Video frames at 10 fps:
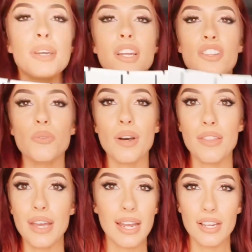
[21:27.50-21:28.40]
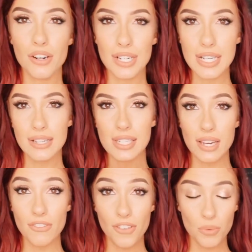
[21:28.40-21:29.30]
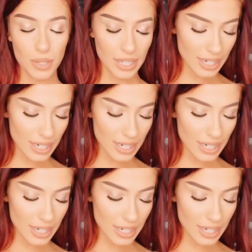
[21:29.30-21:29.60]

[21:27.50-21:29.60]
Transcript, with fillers: be another one that I can already tell is gonna fit really